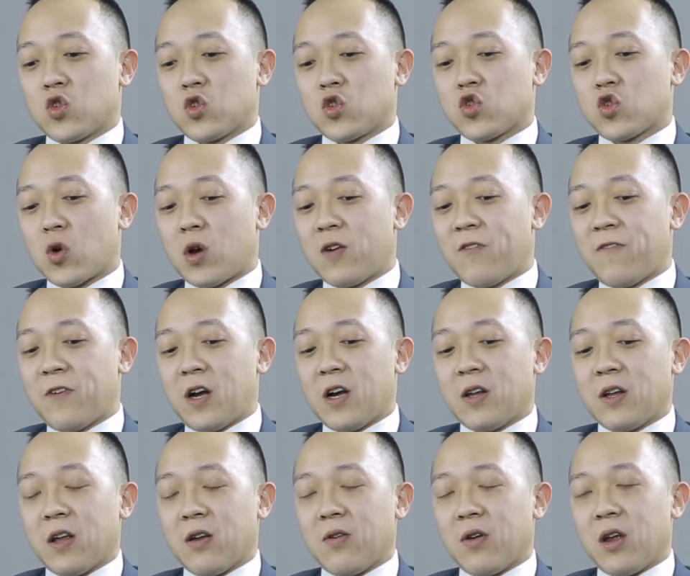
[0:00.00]
Trying to
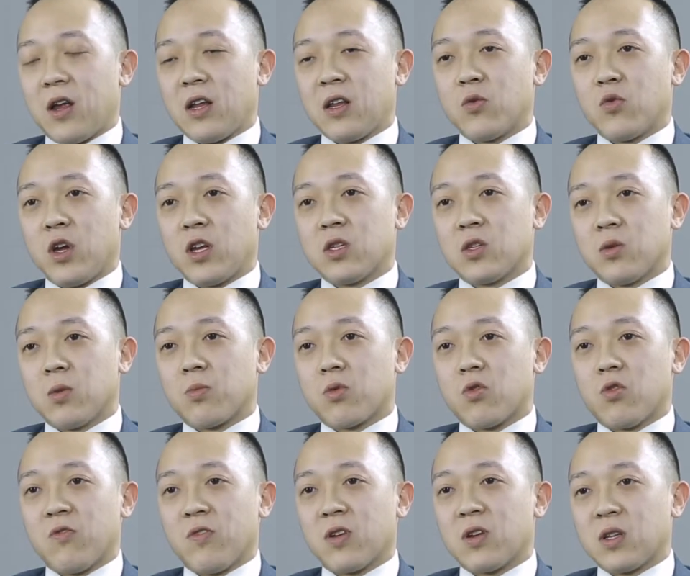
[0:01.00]
find any way to
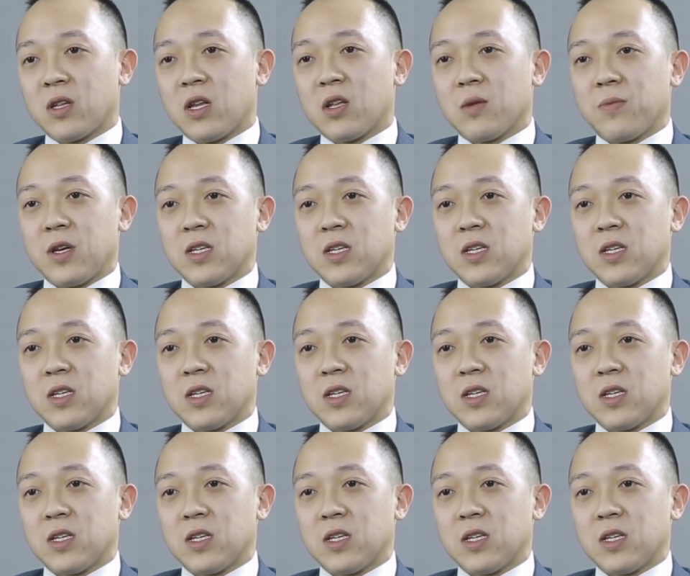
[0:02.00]
improve on a daily